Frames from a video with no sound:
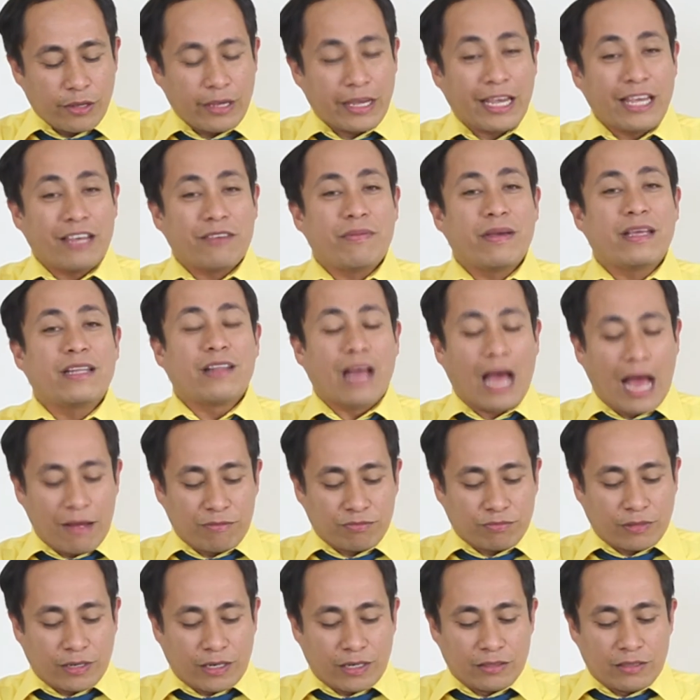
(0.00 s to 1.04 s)
Even
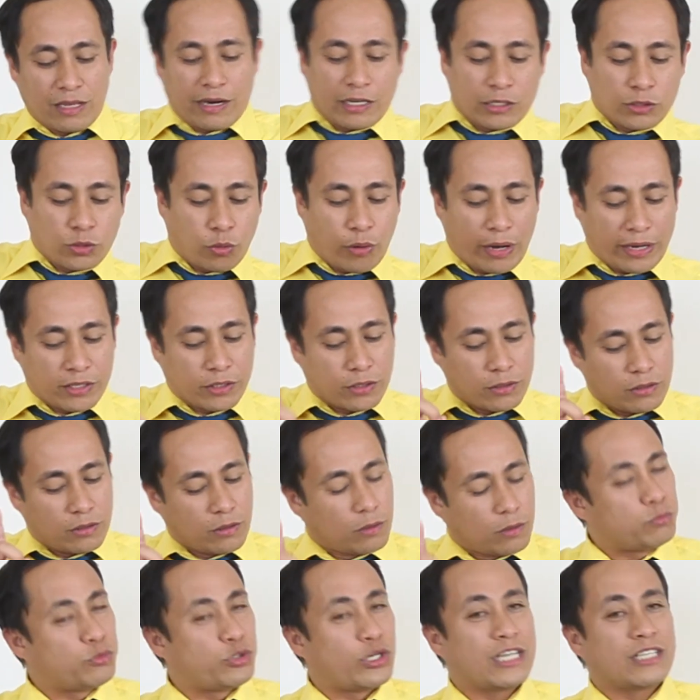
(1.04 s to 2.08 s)
after the resurrection
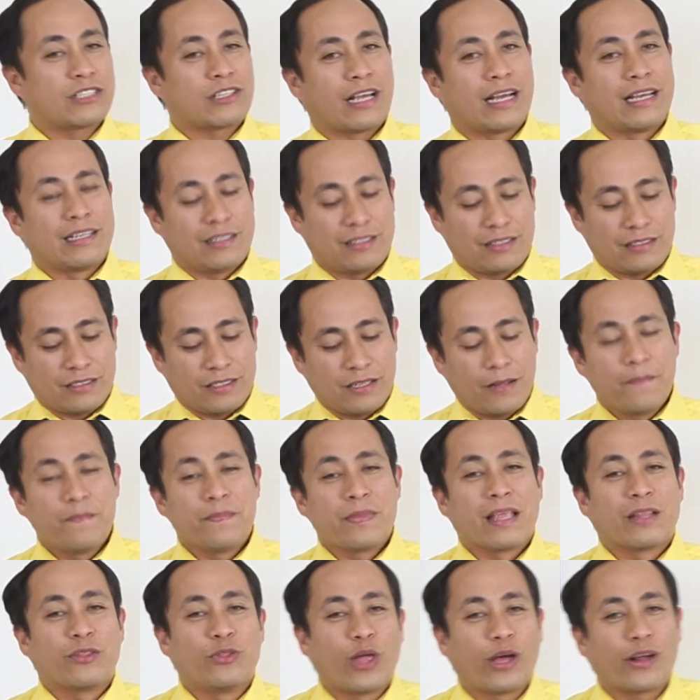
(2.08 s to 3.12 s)
of Jesus,
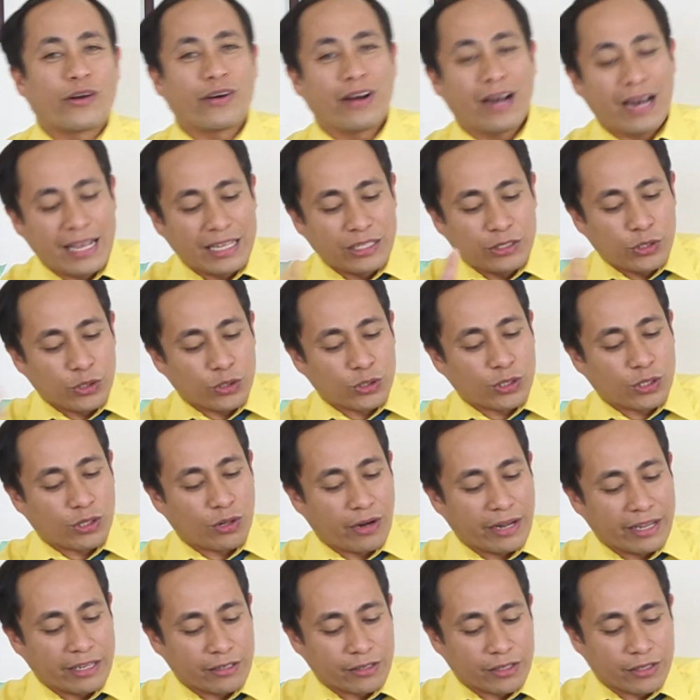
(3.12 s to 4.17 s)
the religious
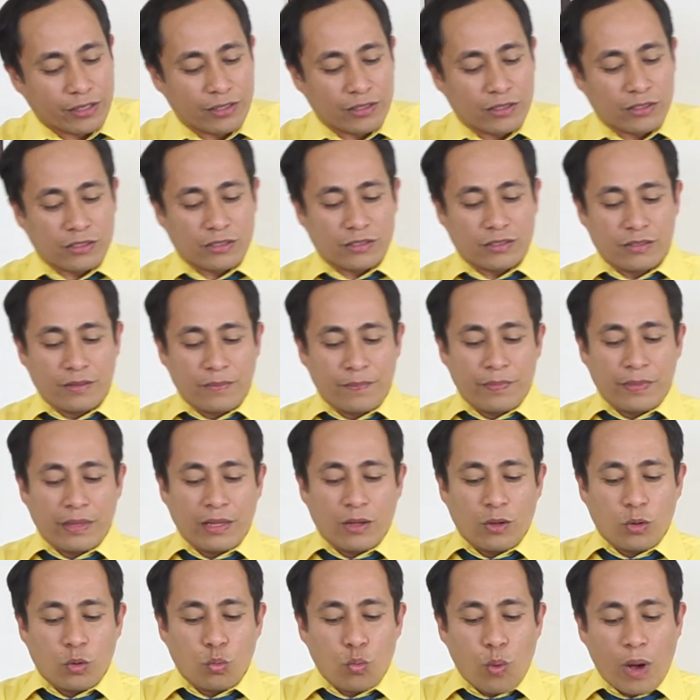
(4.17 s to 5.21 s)
leaders
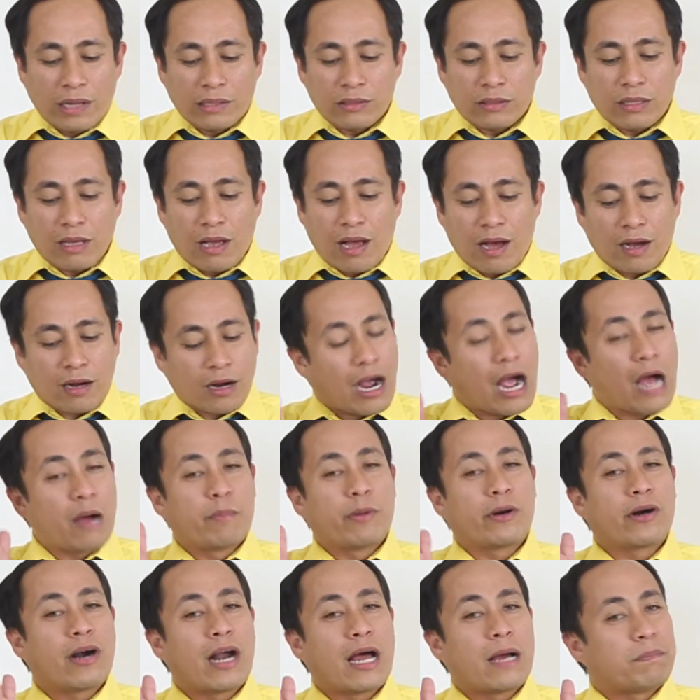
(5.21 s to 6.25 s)
want a
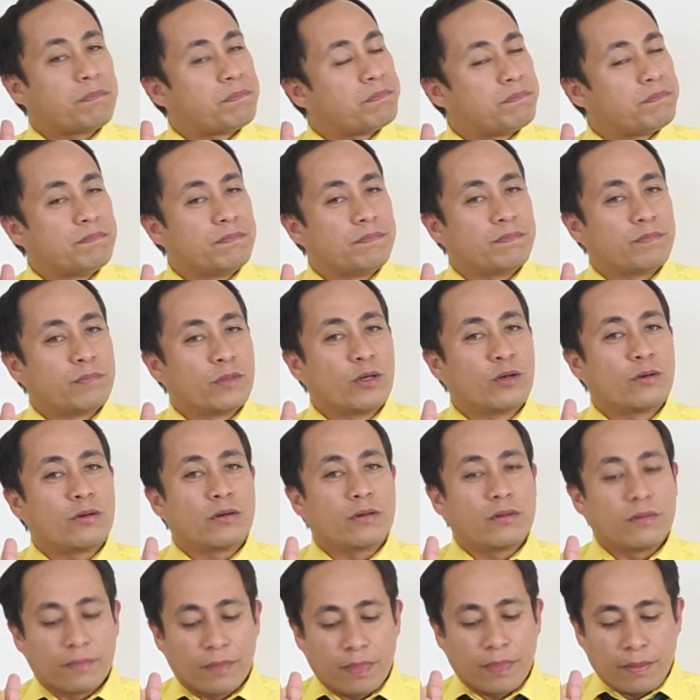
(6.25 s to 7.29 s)
cover-up,
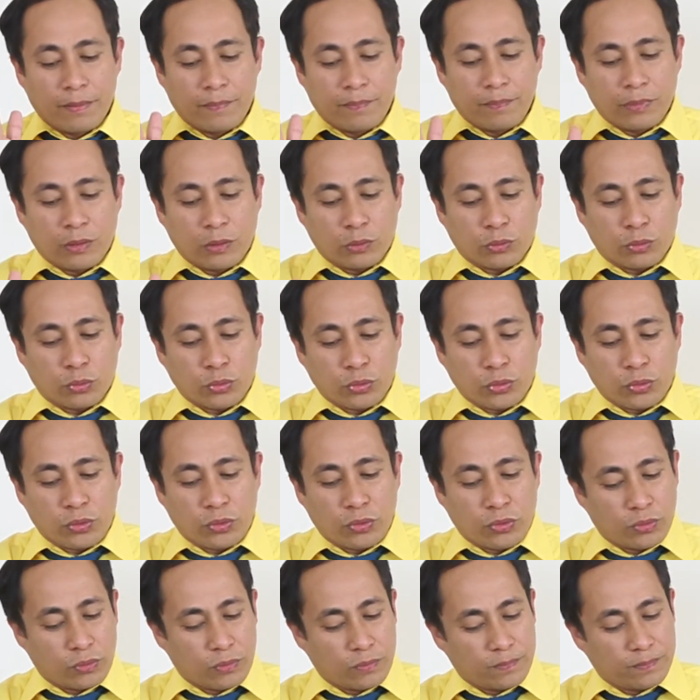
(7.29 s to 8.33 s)
no?
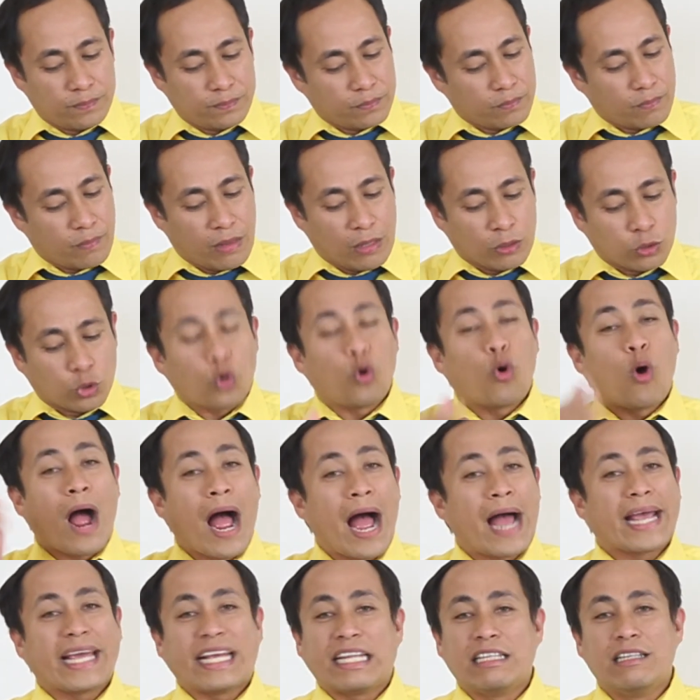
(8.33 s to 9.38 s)
To
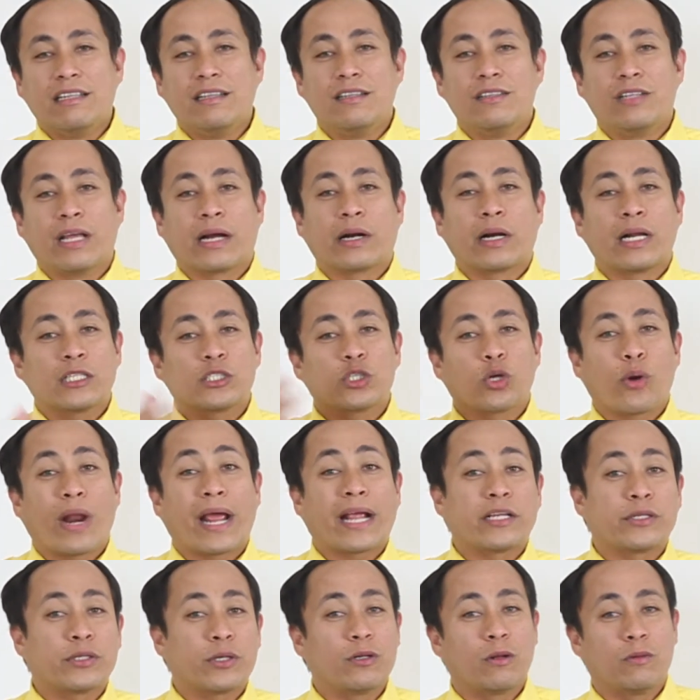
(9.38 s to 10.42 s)
hide the
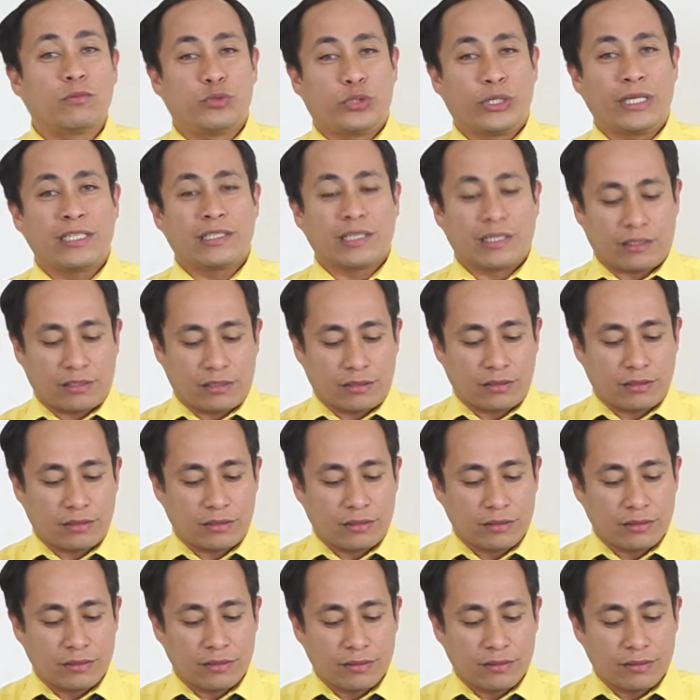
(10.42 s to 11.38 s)
resurrection of Jesus.